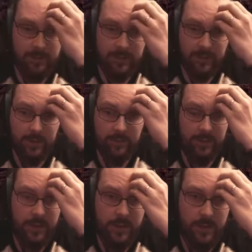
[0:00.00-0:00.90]
that was a tough
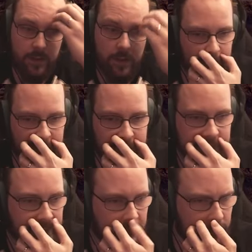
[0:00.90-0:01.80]
fight. Let's
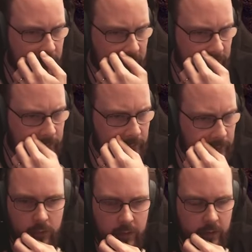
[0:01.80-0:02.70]
see. Huh?
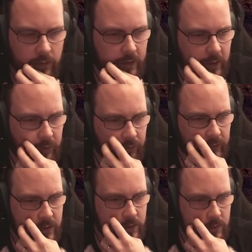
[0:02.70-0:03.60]
Dragon scale
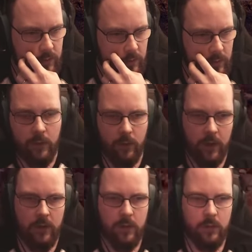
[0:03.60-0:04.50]
flesh.
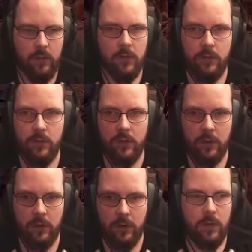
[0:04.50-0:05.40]
Okay. Interesting.
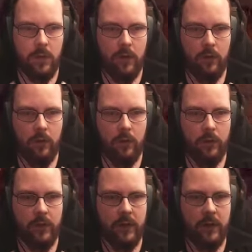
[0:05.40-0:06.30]
Now, was